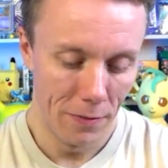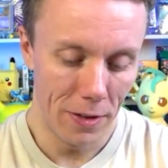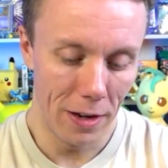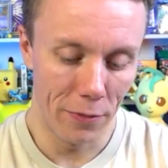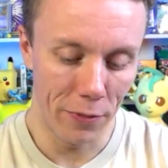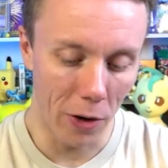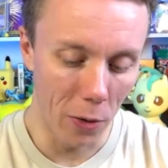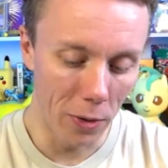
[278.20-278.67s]

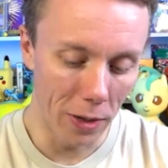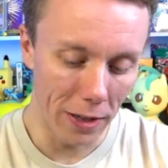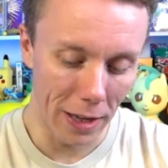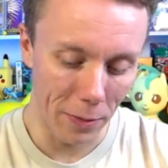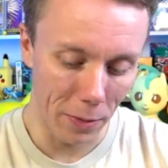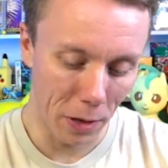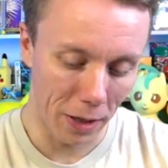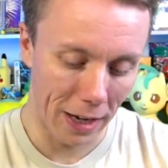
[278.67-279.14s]
If only
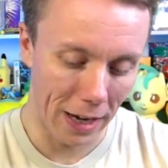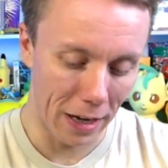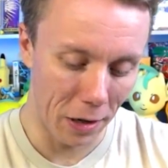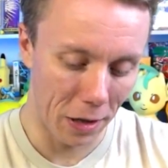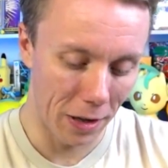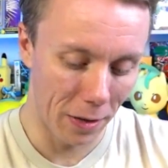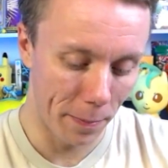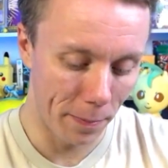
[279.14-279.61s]
that was the
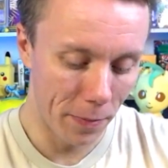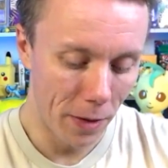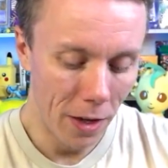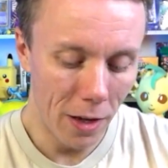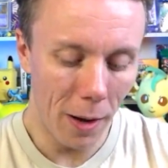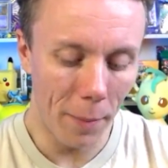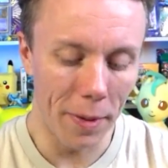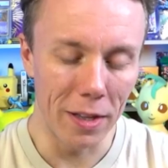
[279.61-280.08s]
case in the...
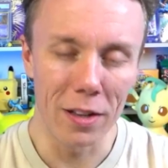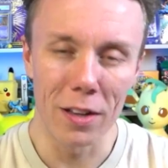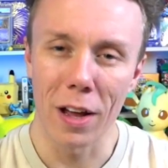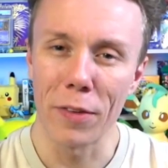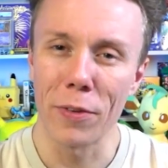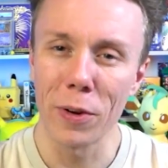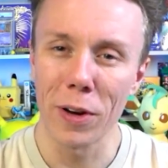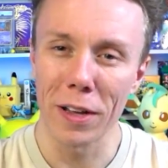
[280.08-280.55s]
I mean,
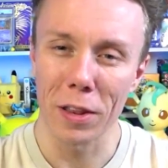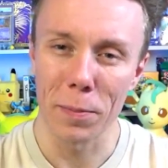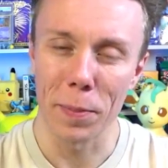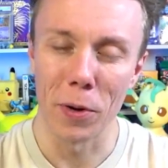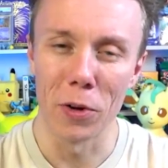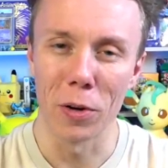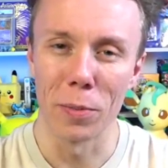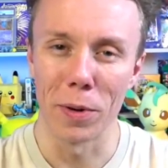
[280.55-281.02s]
I feel like the
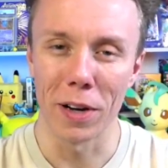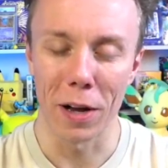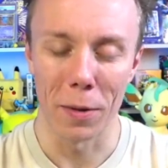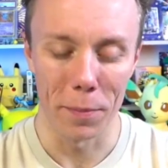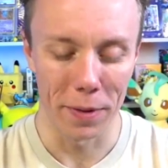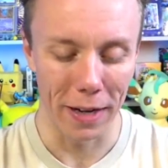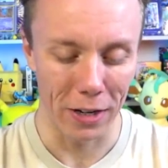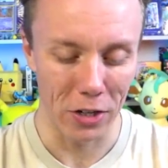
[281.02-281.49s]
Pokemon
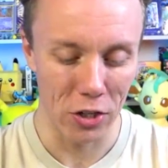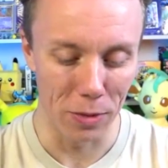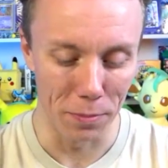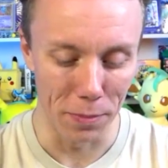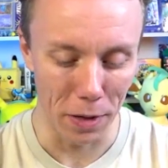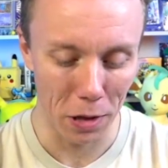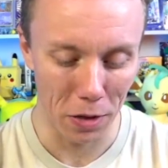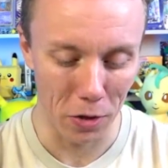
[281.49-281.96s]
Company
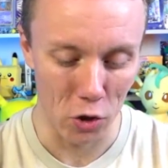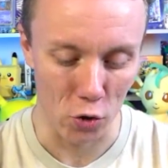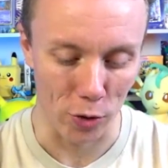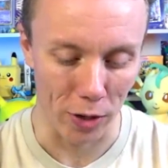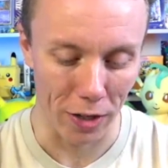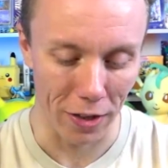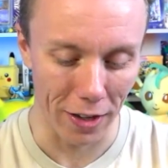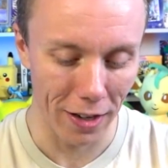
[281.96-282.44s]
actually missed a
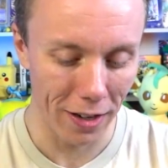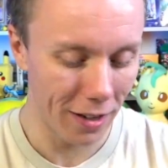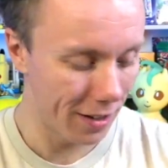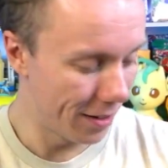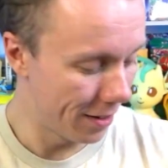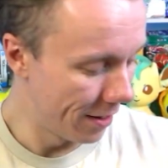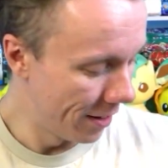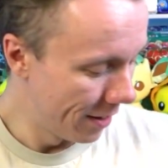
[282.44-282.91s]
trick there.
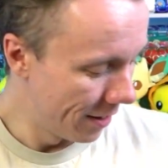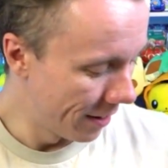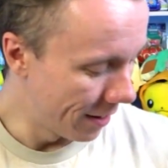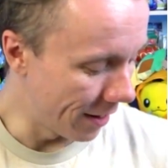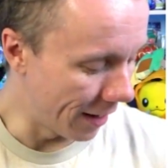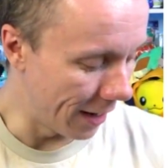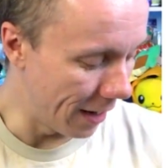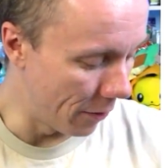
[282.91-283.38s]

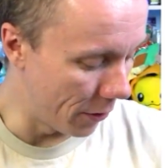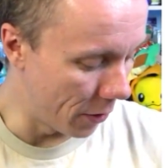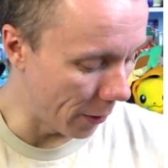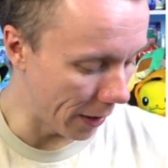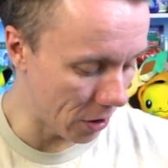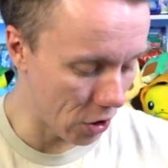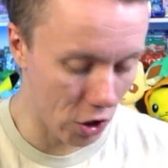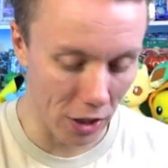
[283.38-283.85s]
Like, if
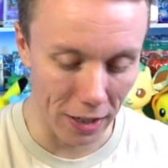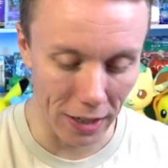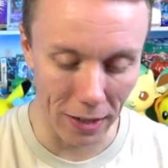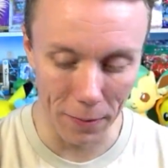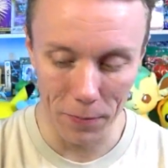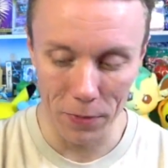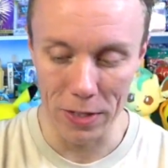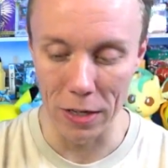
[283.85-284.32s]
you
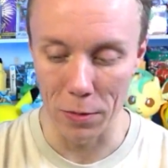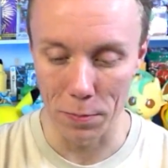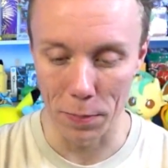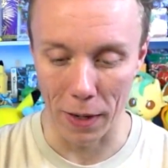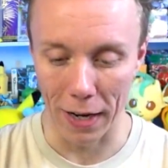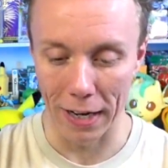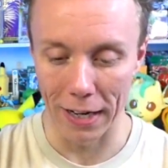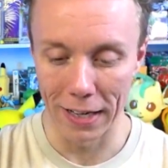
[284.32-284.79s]
actually did
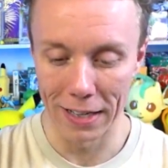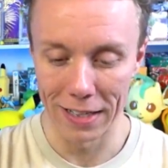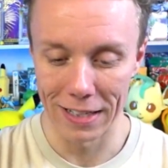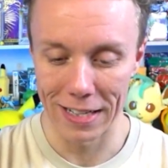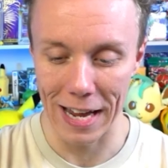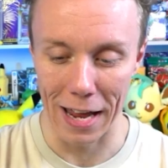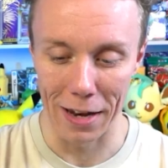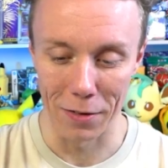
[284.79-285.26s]
buy
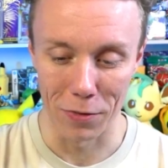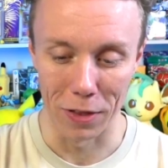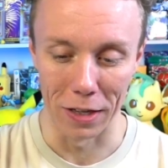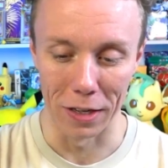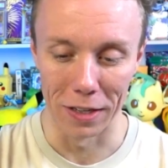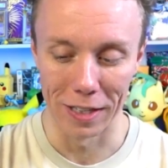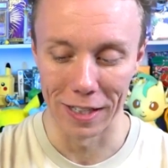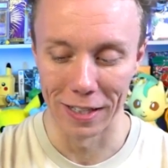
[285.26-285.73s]
10 of
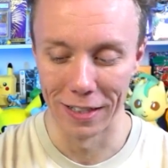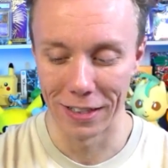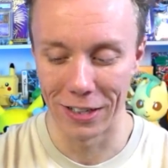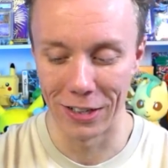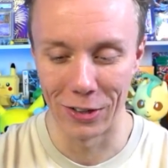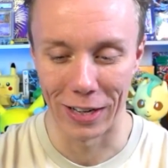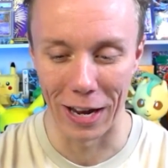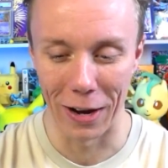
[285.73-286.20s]
these,
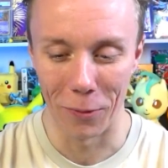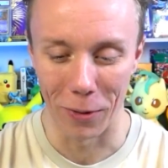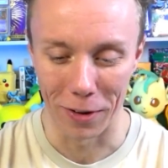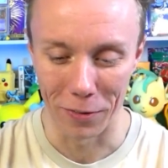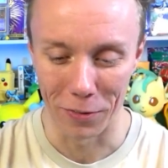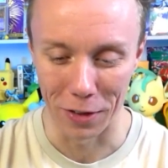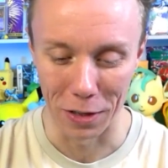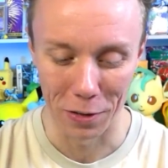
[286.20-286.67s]
you get
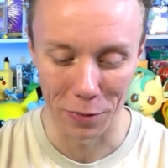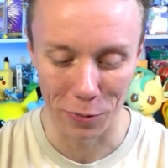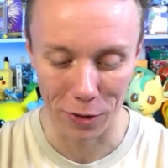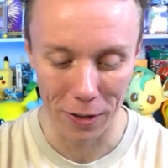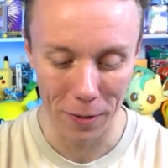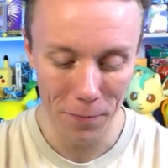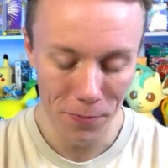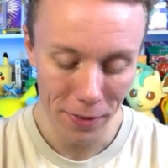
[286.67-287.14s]
one of these
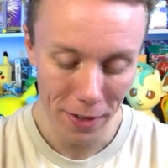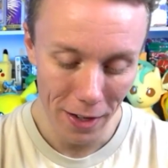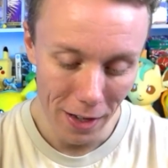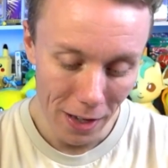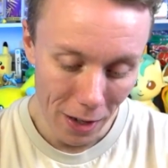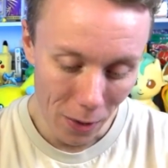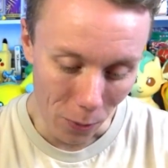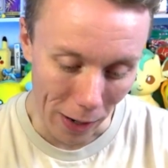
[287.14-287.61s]
free.
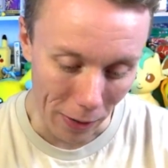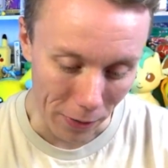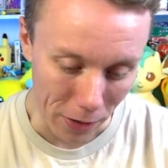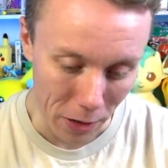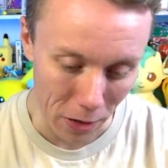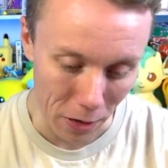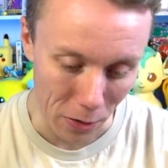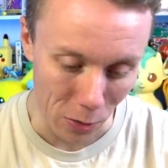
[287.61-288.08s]
Wow,
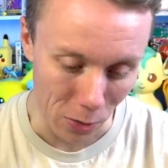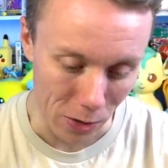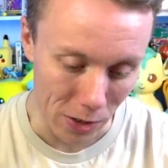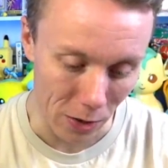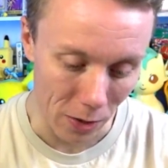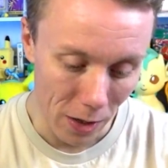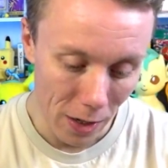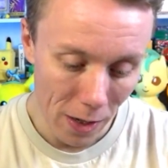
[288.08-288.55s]
this is cool
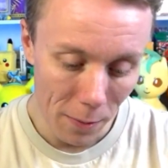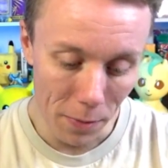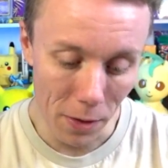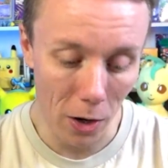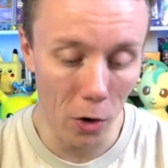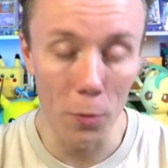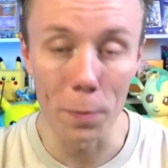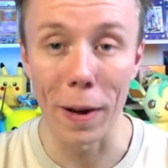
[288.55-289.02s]
too.
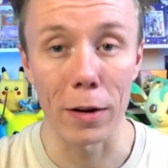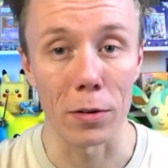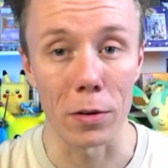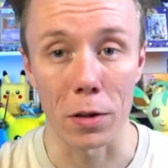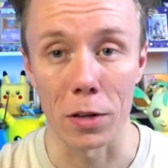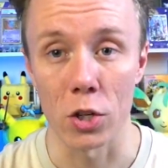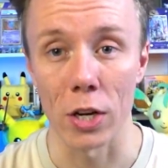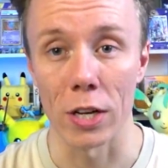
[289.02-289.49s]
The whole background's going to